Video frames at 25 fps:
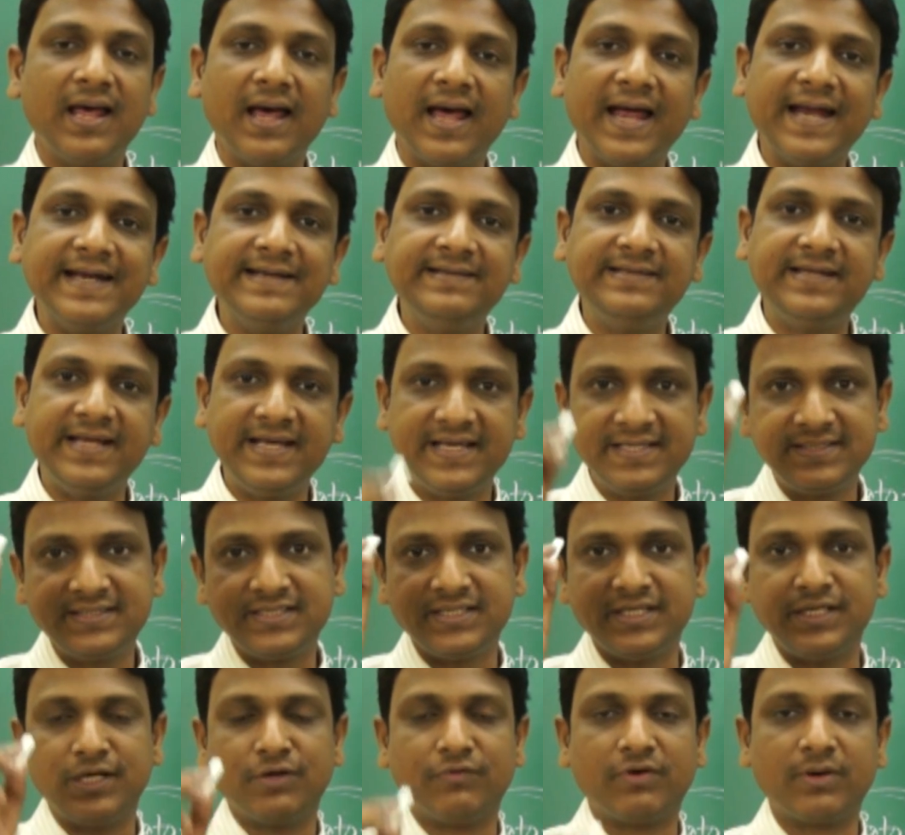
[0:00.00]
and
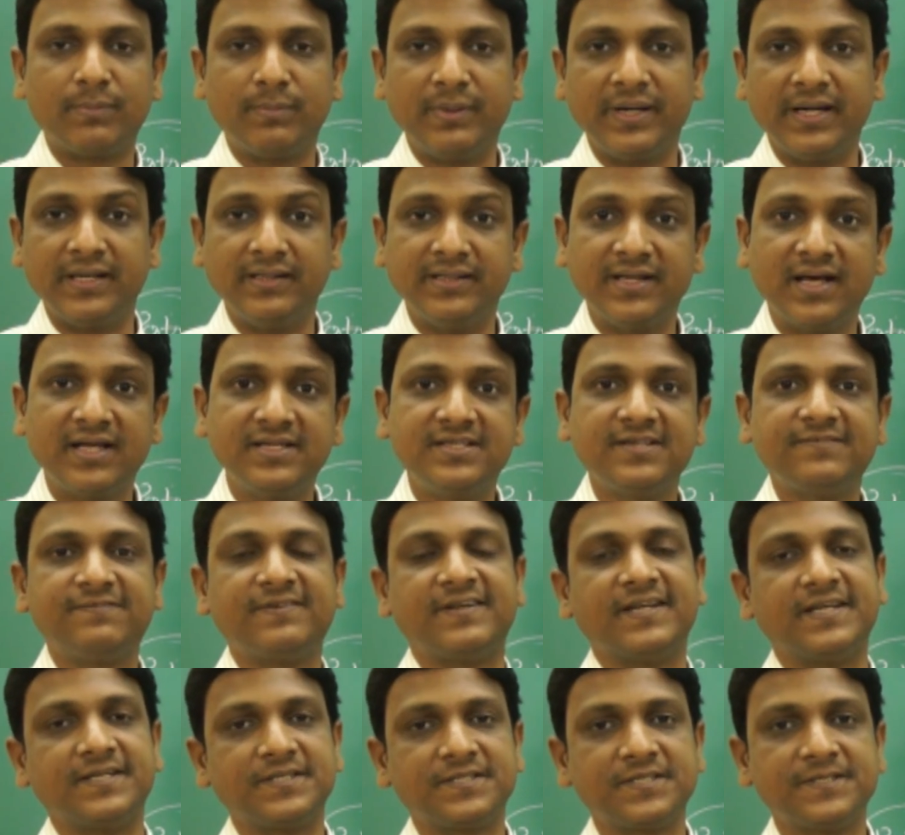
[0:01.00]
taste in our brain. They are
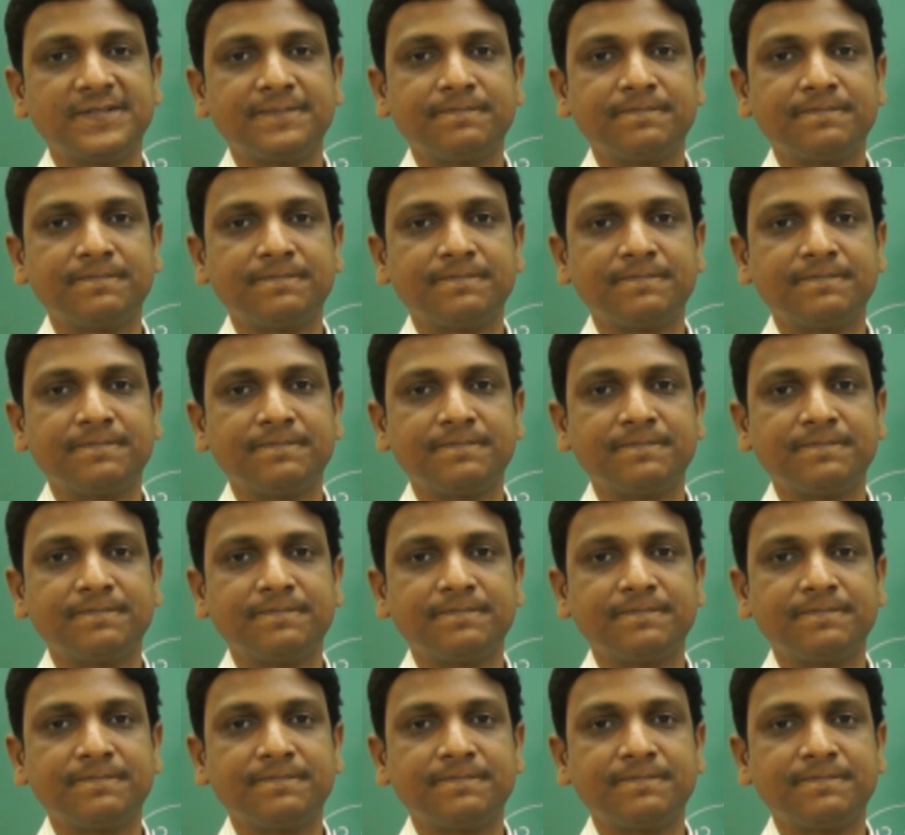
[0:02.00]
different.